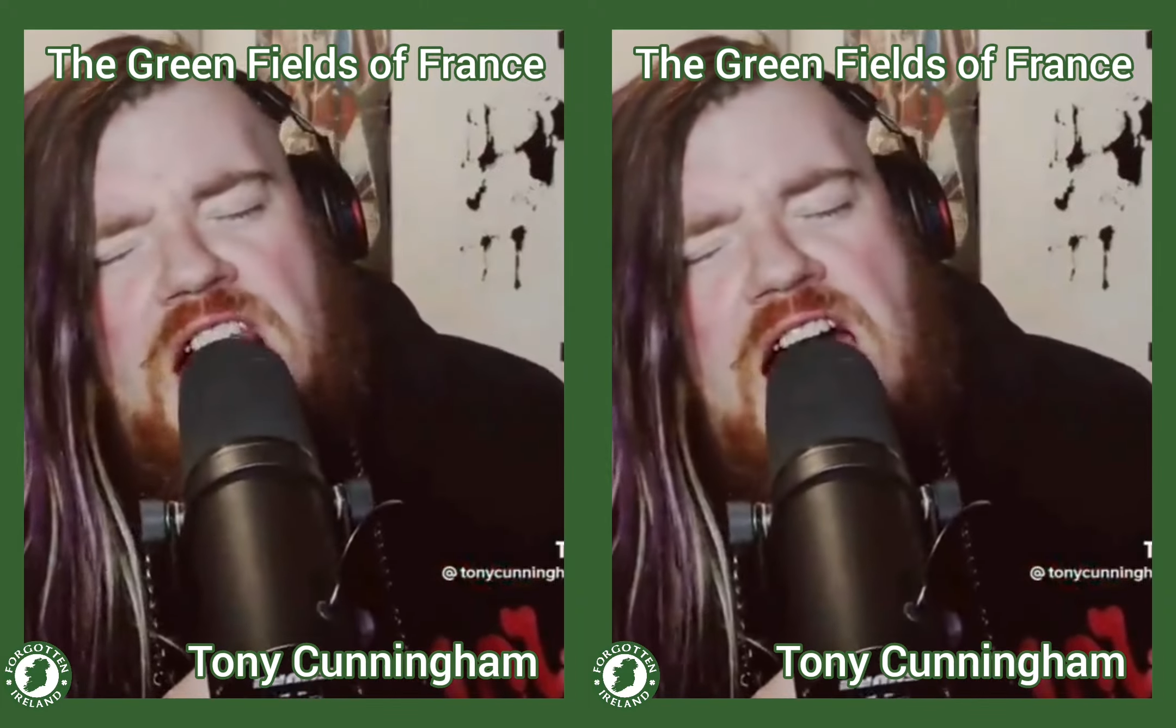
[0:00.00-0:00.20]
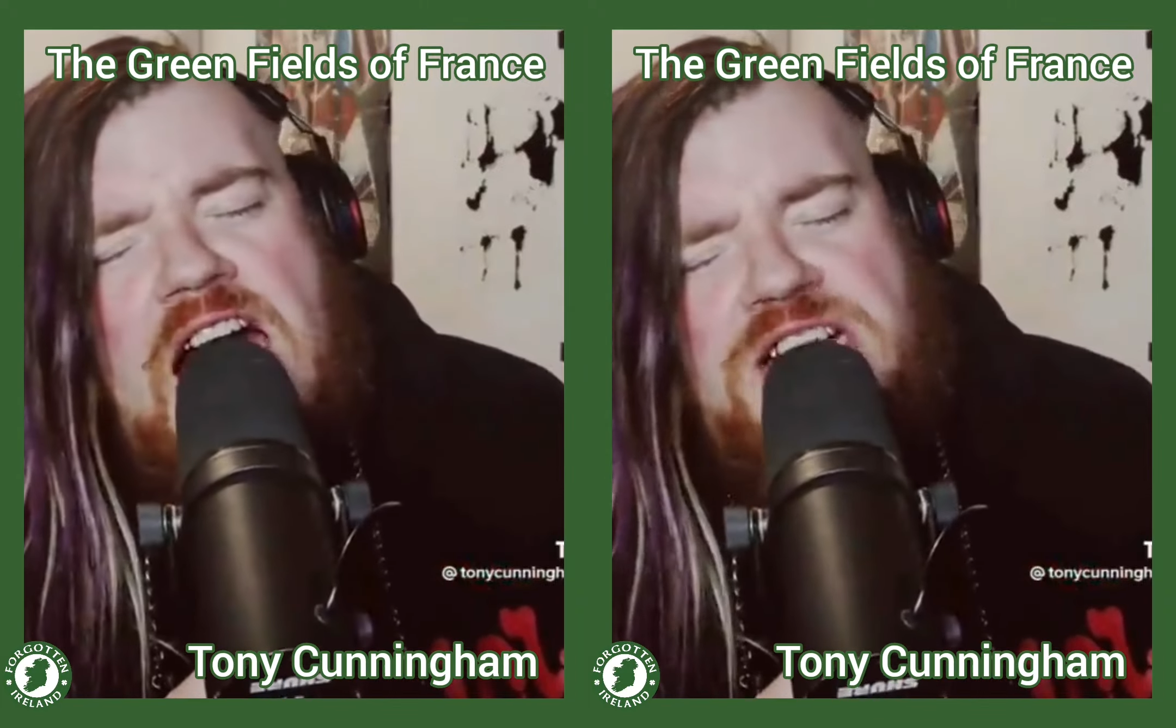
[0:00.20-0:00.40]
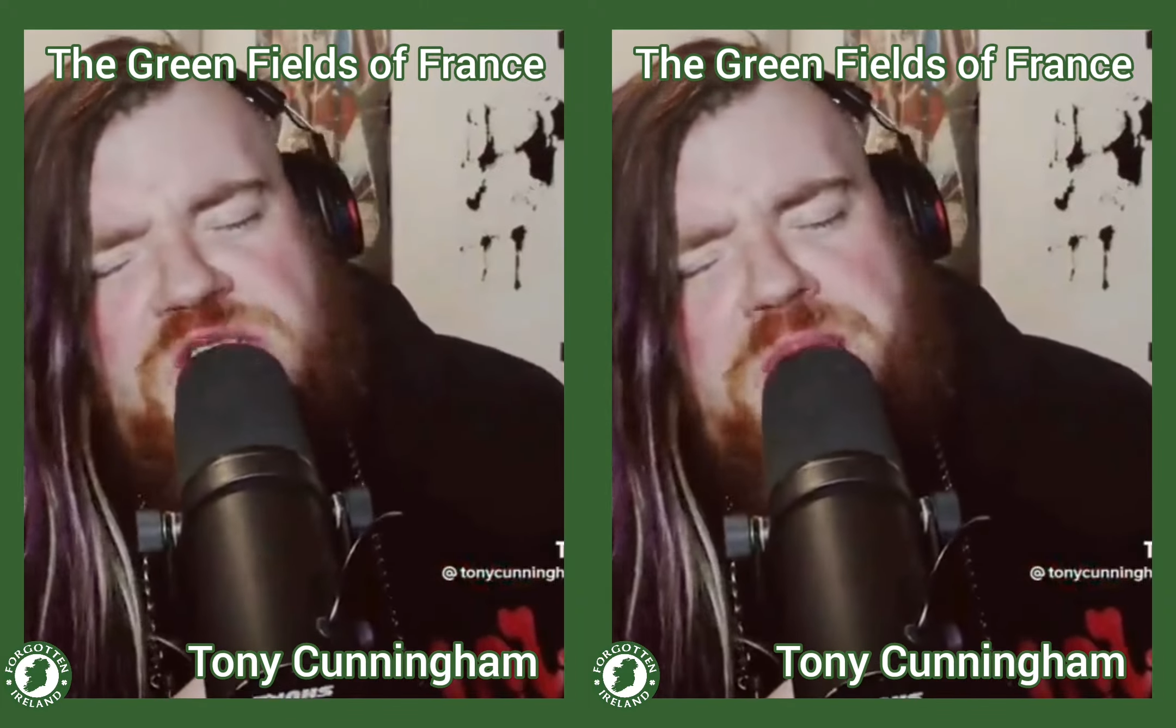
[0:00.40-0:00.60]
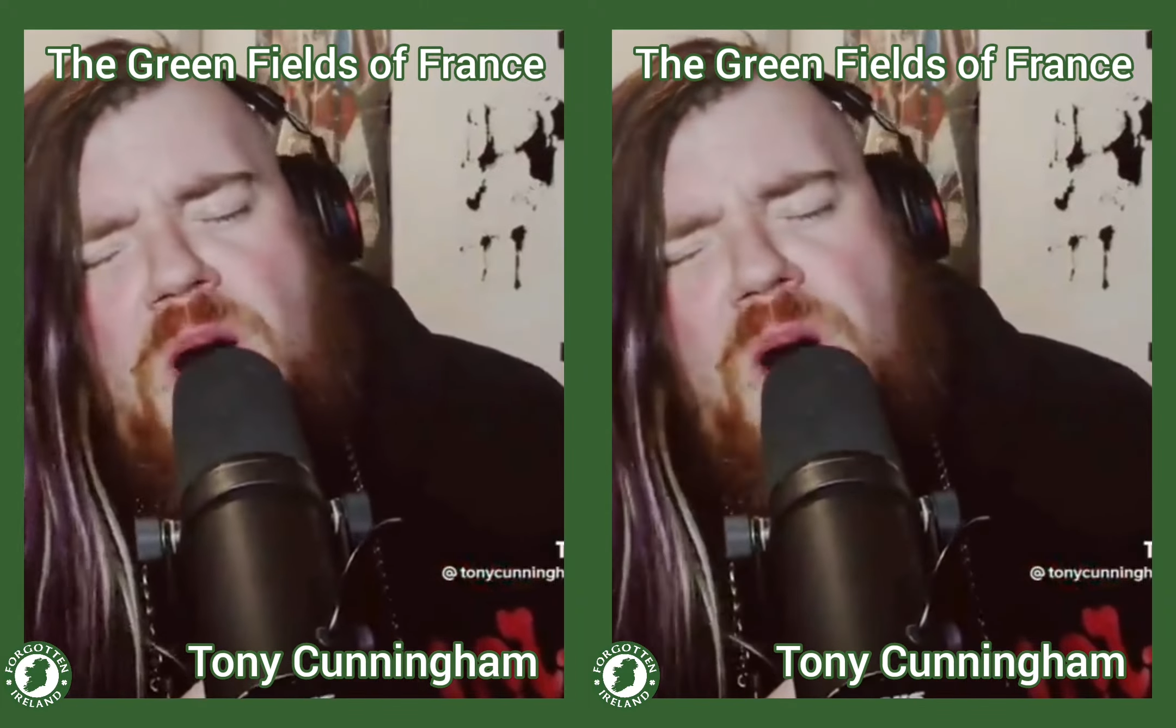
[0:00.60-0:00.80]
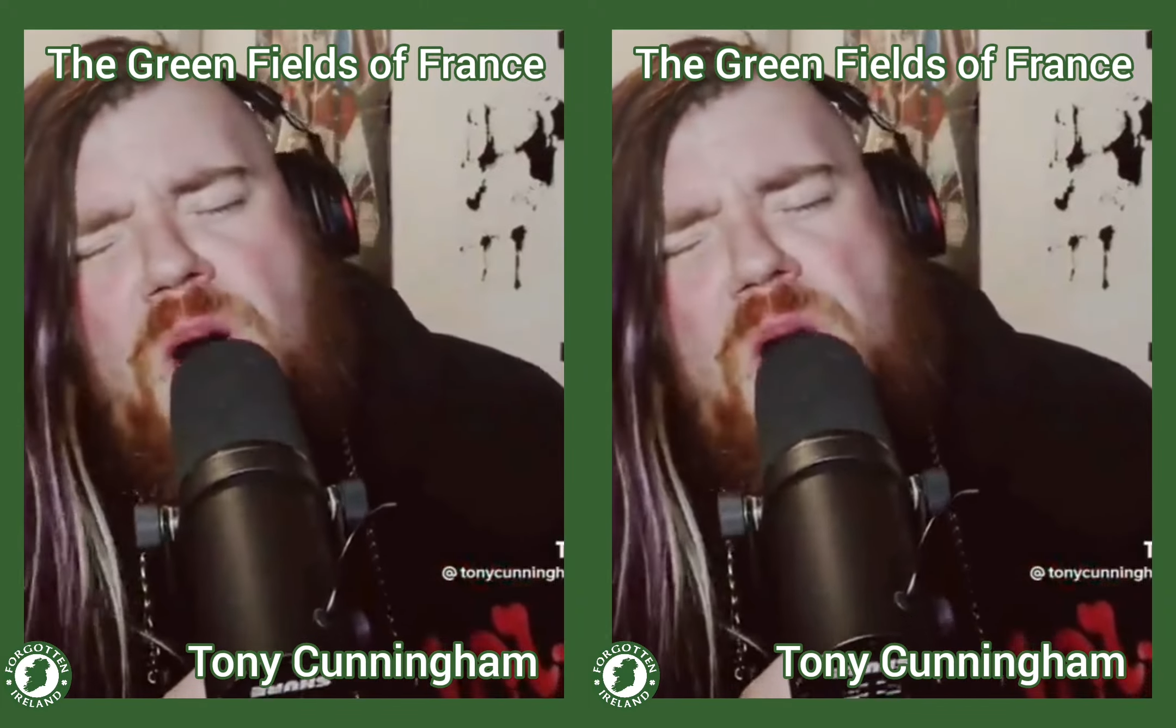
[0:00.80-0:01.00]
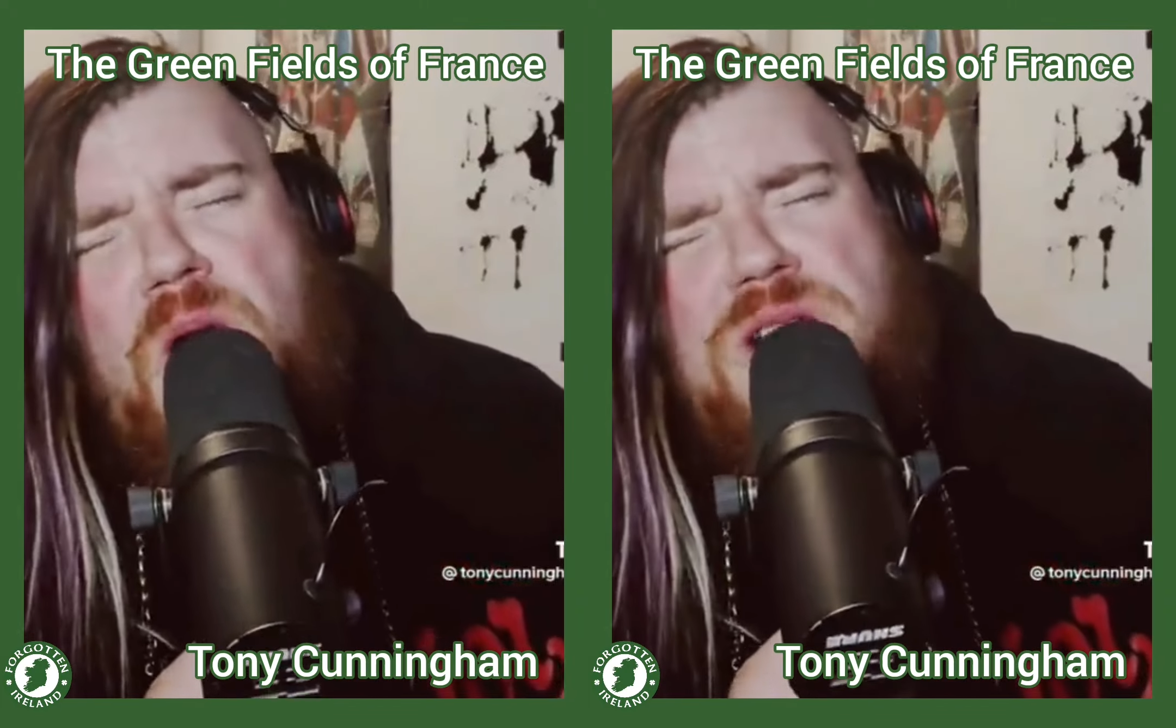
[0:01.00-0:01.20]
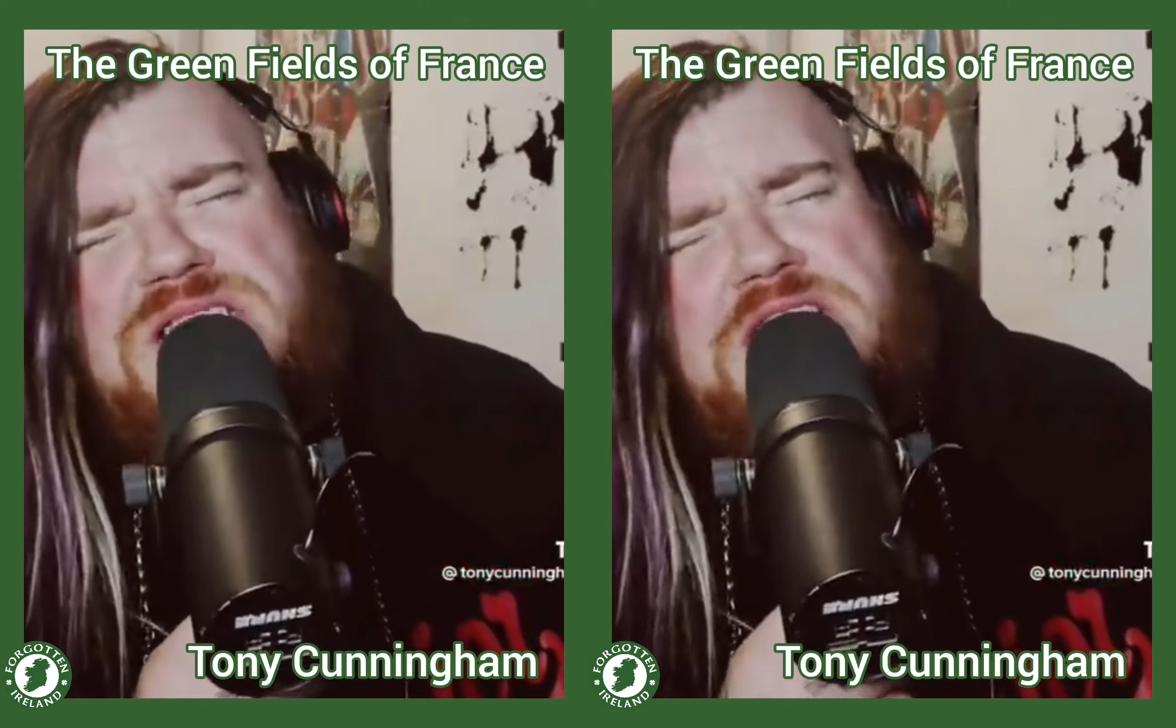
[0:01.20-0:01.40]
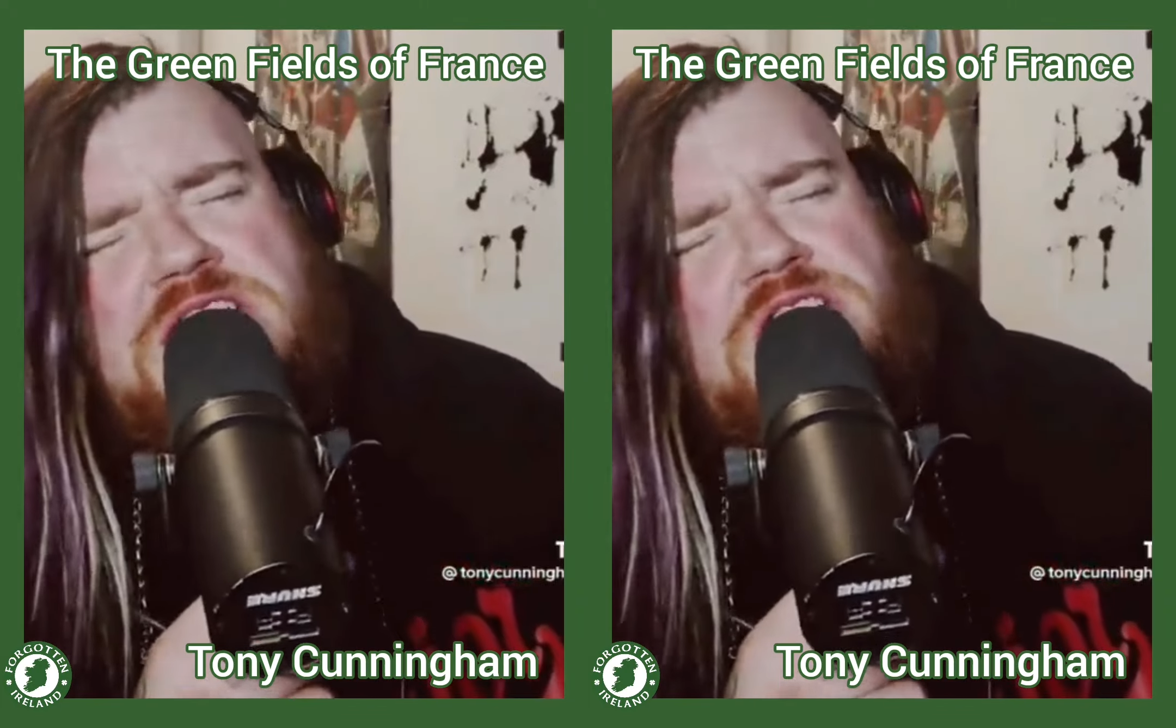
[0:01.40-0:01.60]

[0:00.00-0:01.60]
last post in